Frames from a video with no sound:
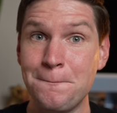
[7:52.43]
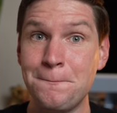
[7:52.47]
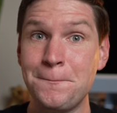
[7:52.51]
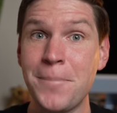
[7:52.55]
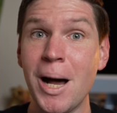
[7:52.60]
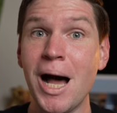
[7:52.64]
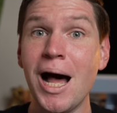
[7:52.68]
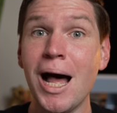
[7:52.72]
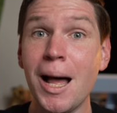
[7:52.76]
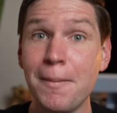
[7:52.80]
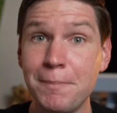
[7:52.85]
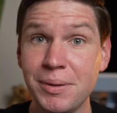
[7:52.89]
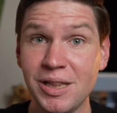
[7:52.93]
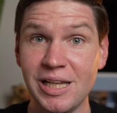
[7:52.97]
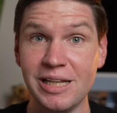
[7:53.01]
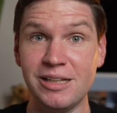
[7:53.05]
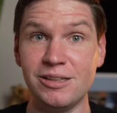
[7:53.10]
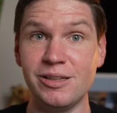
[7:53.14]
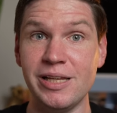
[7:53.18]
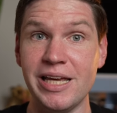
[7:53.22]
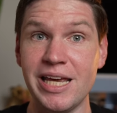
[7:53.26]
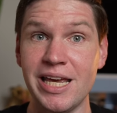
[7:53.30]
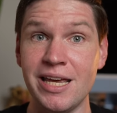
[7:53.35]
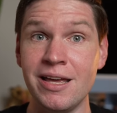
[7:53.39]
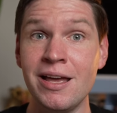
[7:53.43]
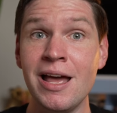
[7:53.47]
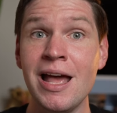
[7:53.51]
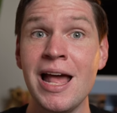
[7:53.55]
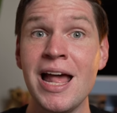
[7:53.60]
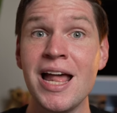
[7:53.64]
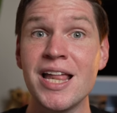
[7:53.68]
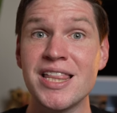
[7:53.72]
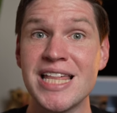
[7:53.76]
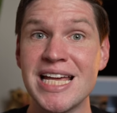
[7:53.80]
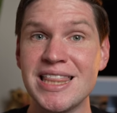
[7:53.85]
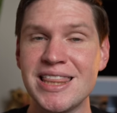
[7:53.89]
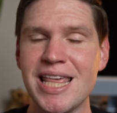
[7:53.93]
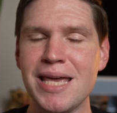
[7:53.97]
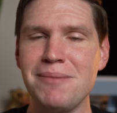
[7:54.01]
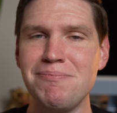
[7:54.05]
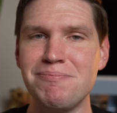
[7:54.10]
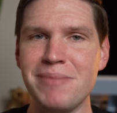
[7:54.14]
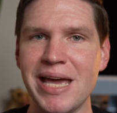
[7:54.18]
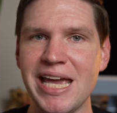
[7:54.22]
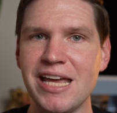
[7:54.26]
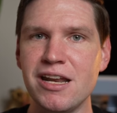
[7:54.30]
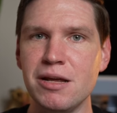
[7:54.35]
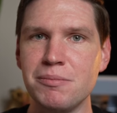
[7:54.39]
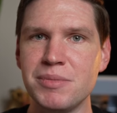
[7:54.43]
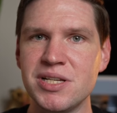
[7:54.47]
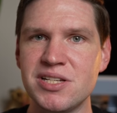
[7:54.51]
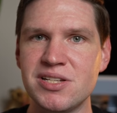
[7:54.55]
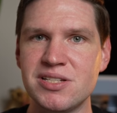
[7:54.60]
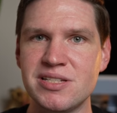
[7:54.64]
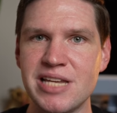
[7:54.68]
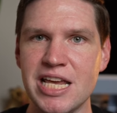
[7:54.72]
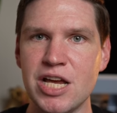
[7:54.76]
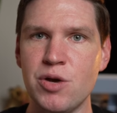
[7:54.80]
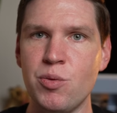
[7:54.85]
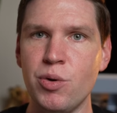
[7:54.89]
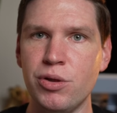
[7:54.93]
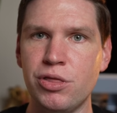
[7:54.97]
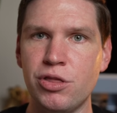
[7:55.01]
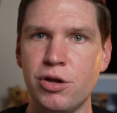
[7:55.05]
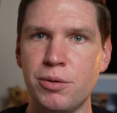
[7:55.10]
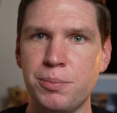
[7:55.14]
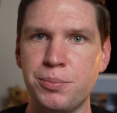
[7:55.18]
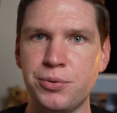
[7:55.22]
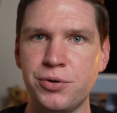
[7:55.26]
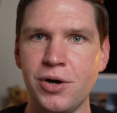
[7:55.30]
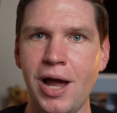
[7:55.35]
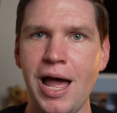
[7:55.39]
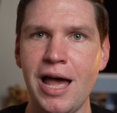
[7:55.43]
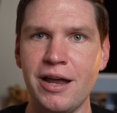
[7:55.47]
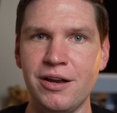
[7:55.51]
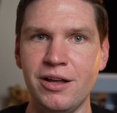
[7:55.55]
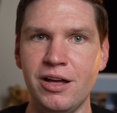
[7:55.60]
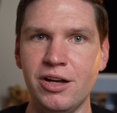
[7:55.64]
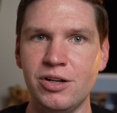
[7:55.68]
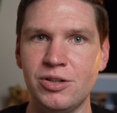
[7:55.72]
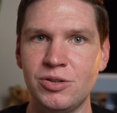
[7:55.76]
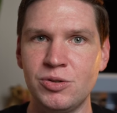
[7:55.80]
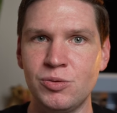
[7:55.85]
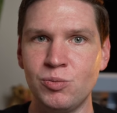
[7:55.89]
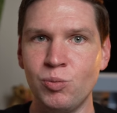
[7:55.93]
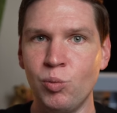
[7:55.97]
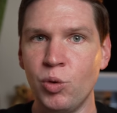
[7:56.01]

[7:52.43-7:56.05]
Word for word: publicly that they made a mistake with their product,